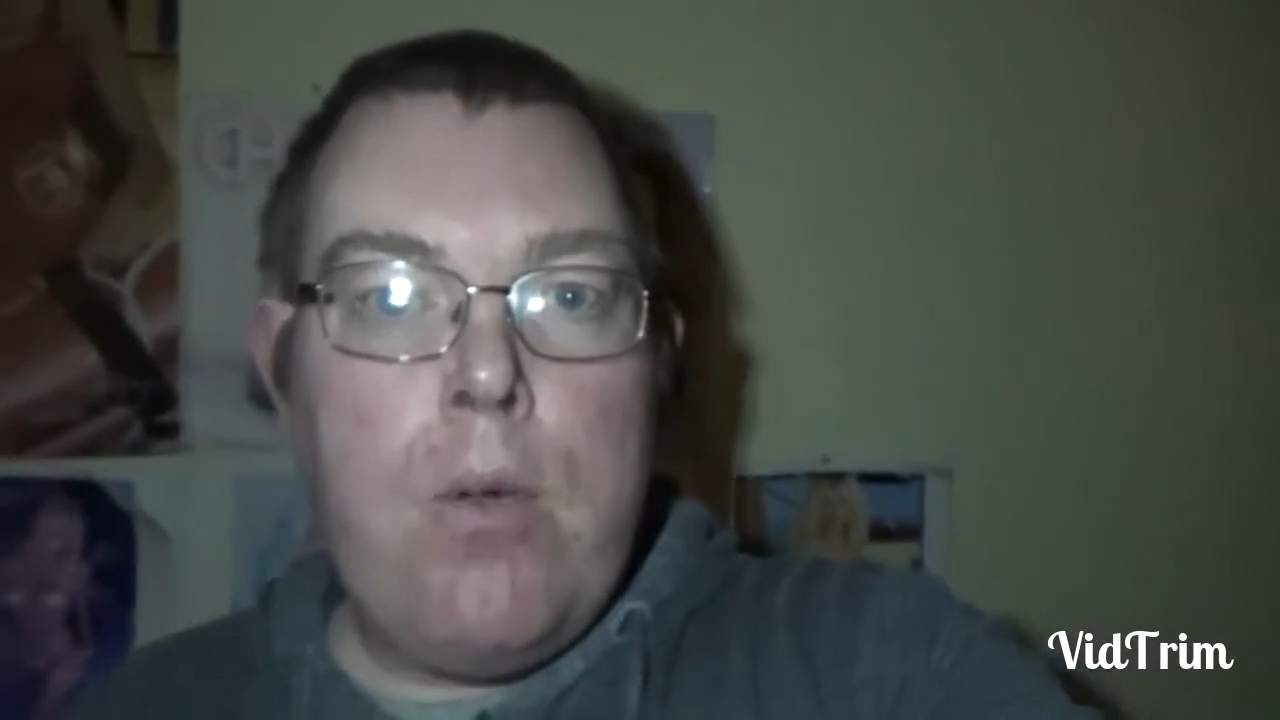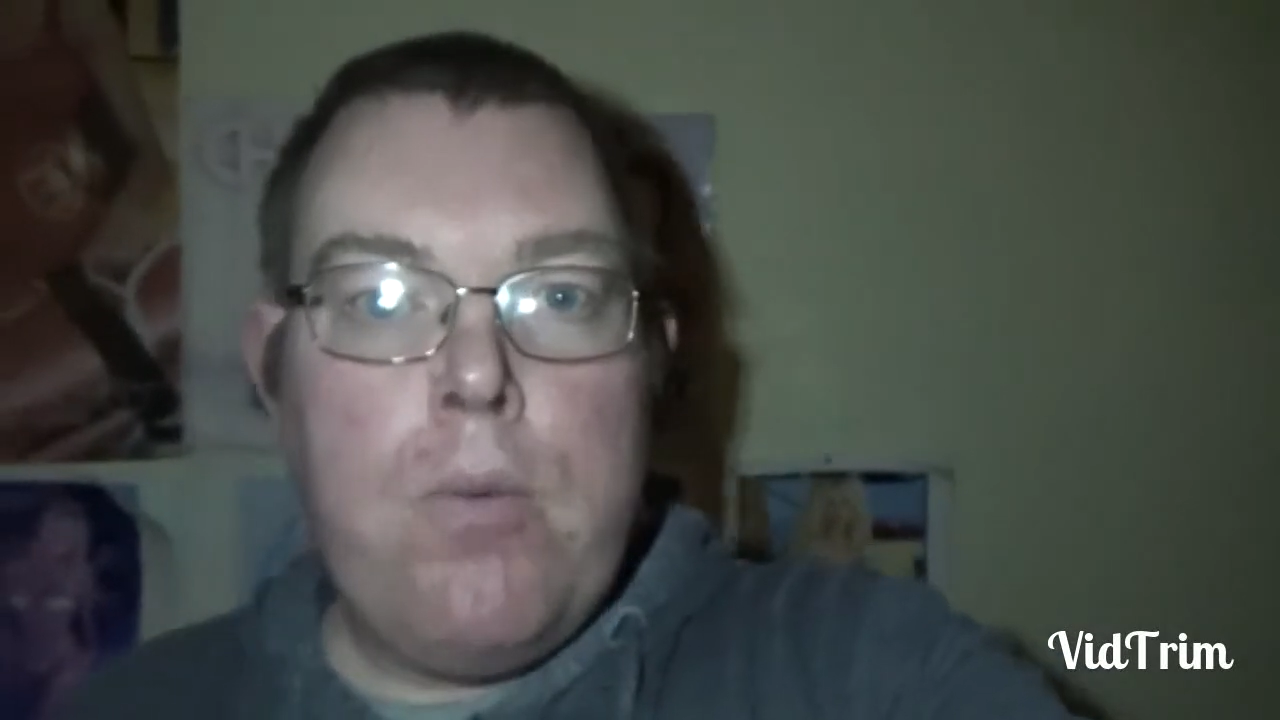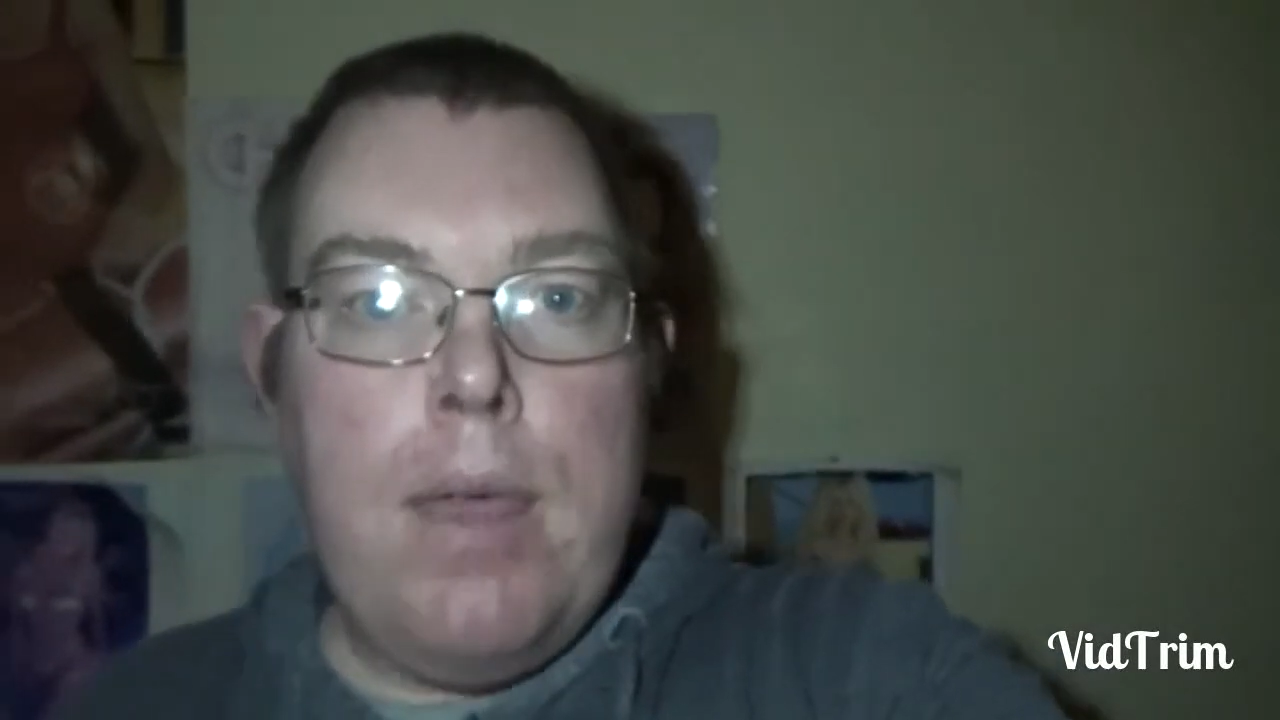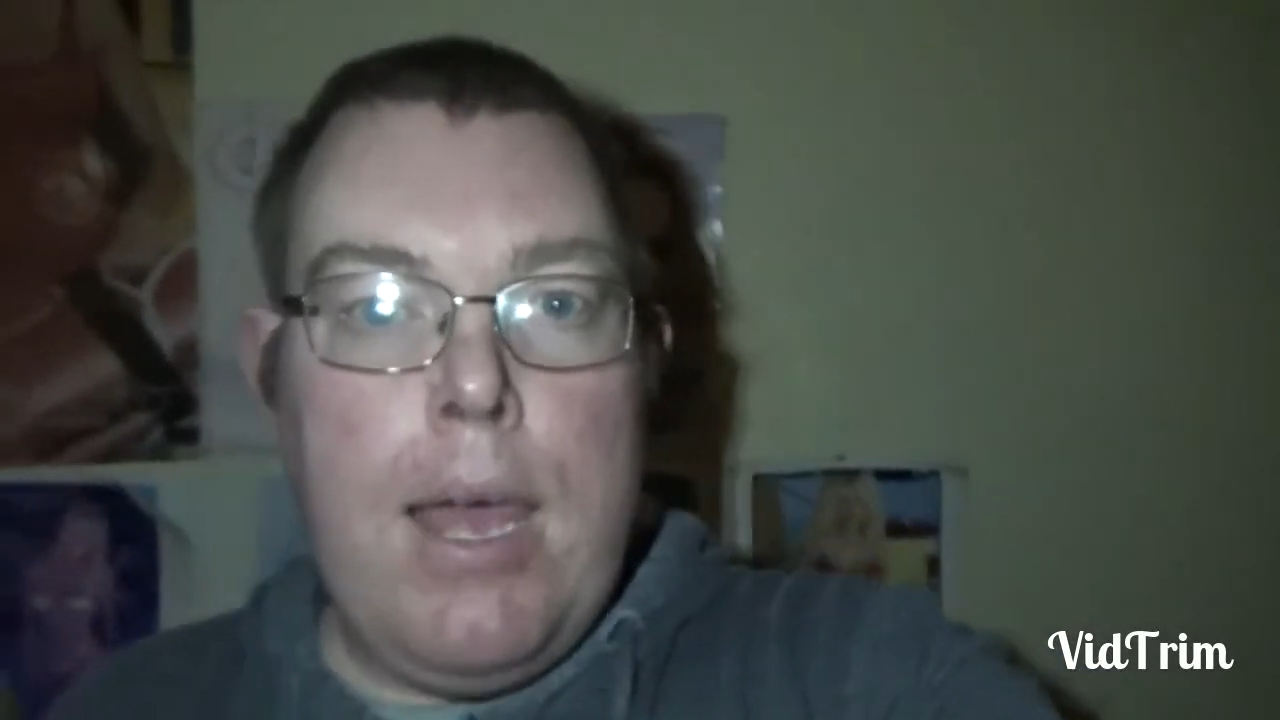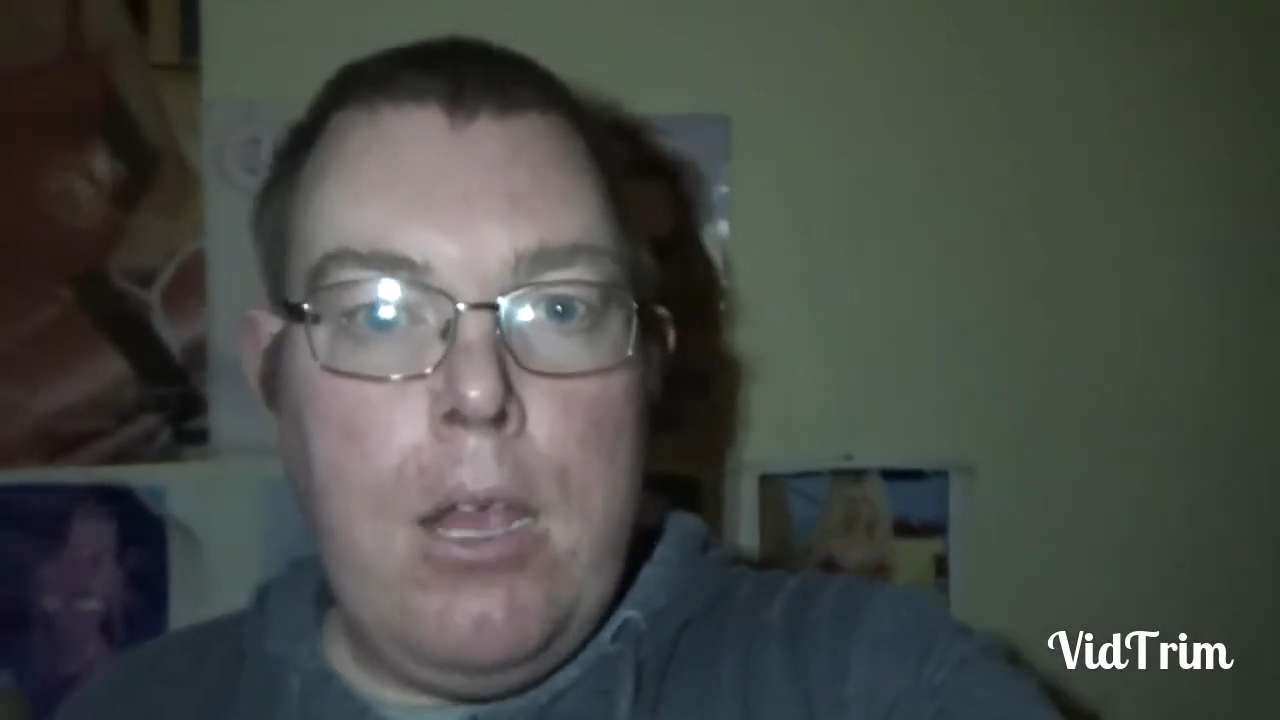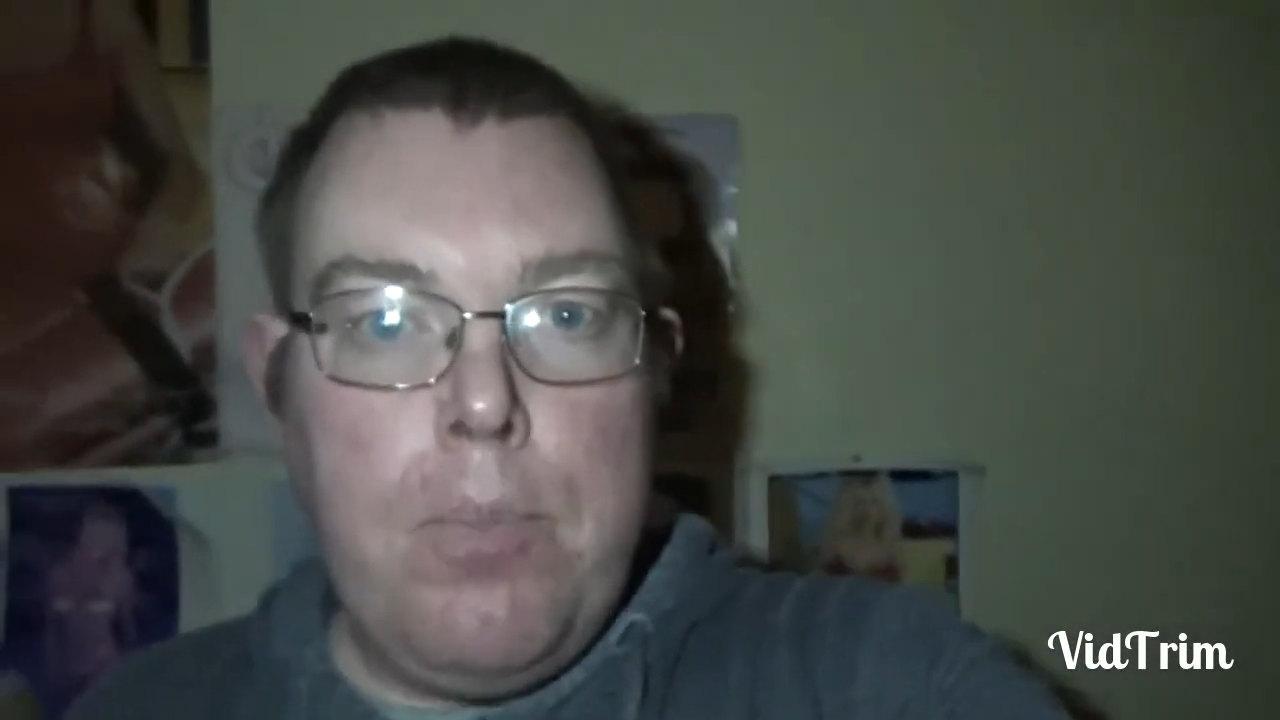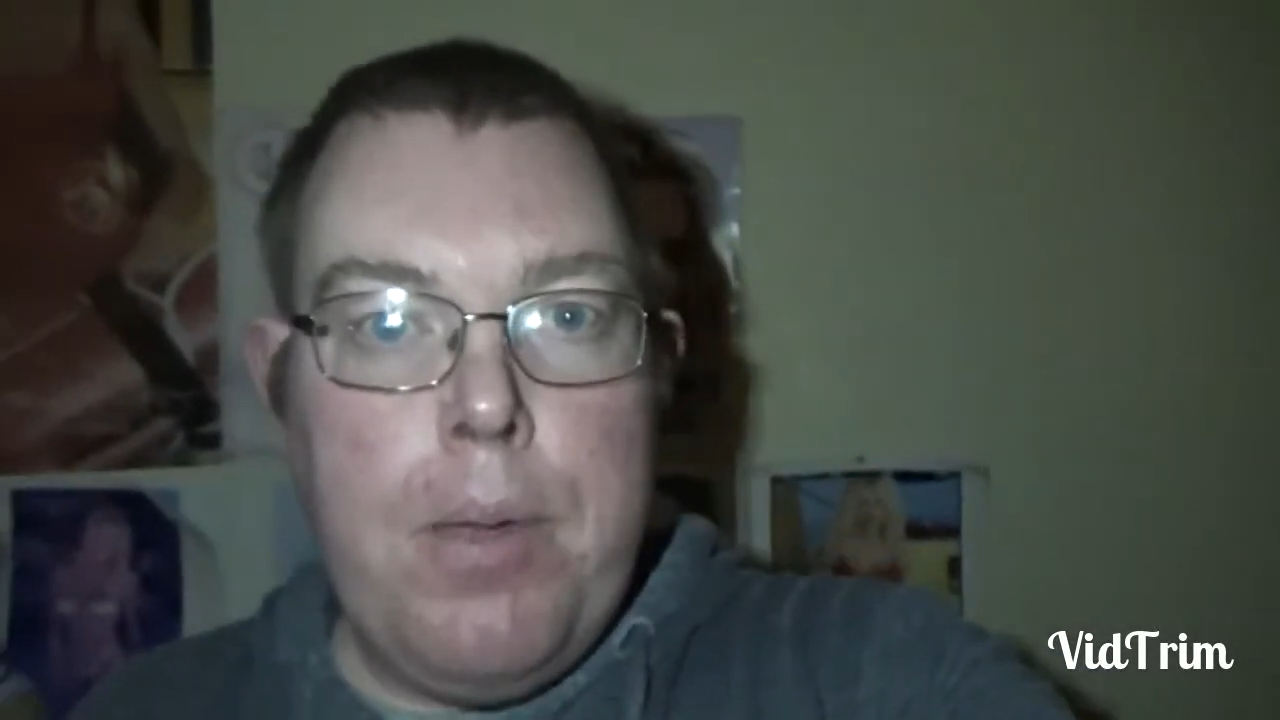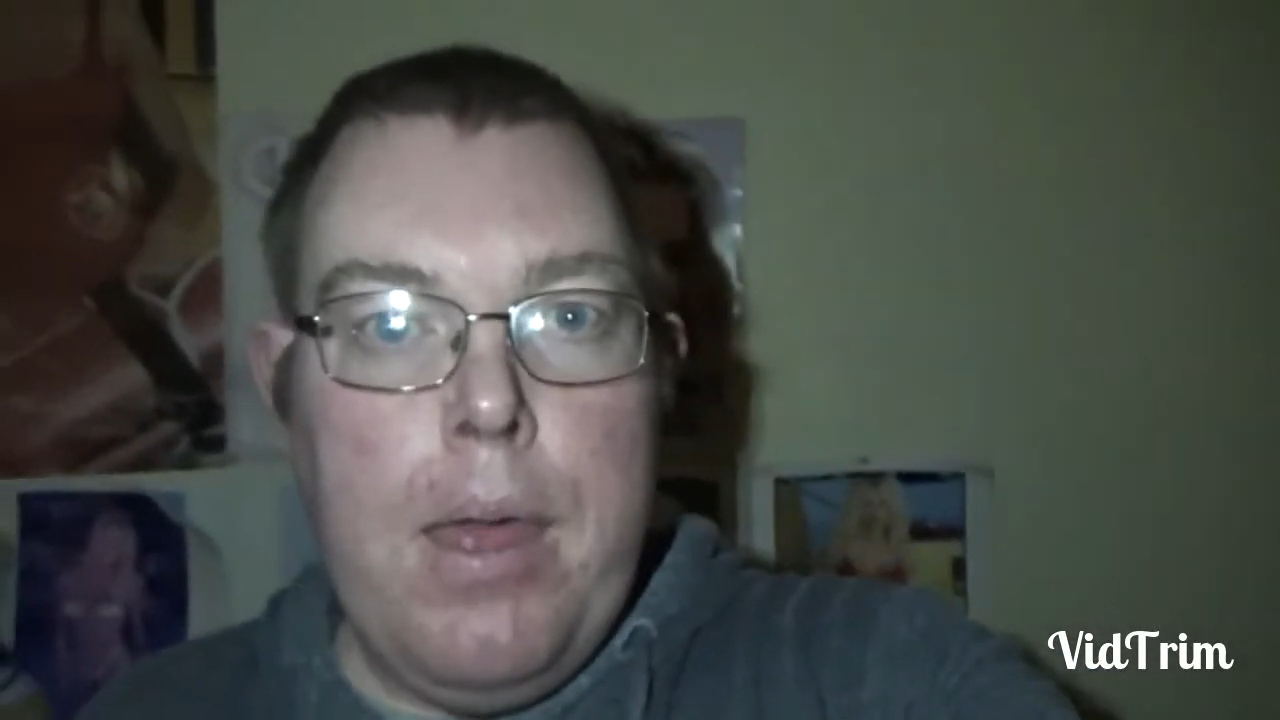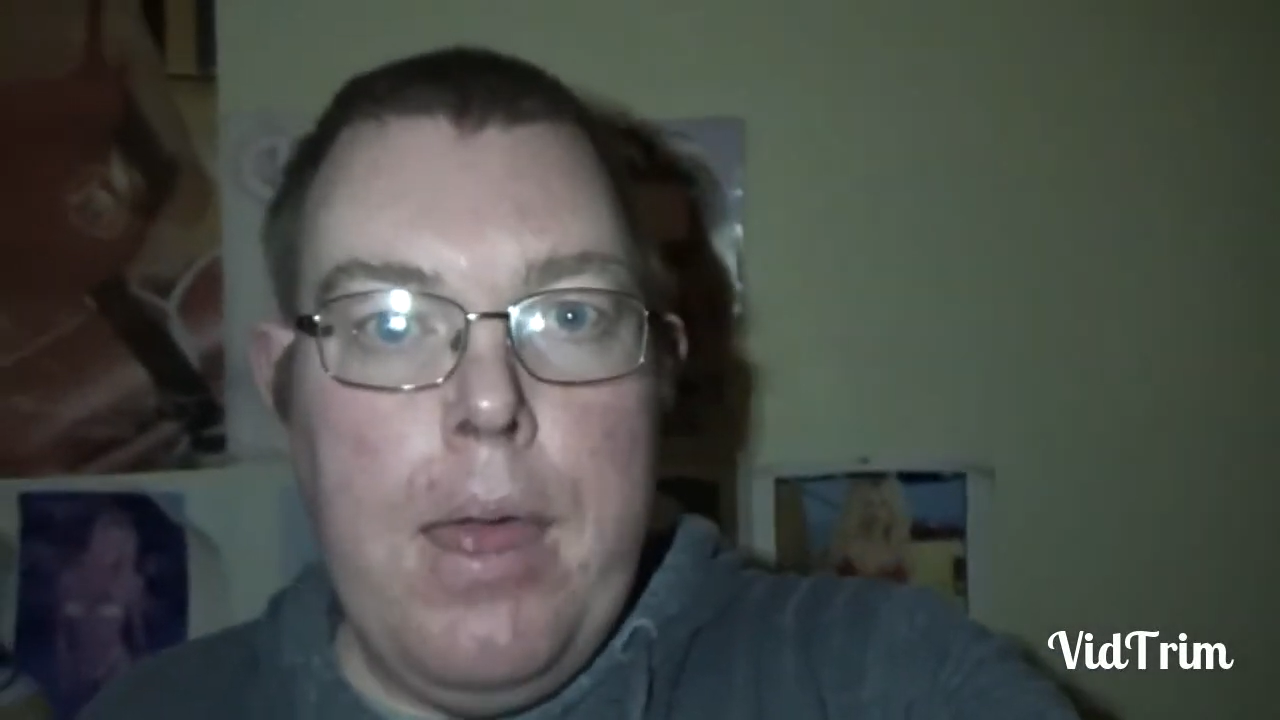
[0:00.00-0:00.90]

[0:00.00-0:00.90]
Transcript: Out to Help.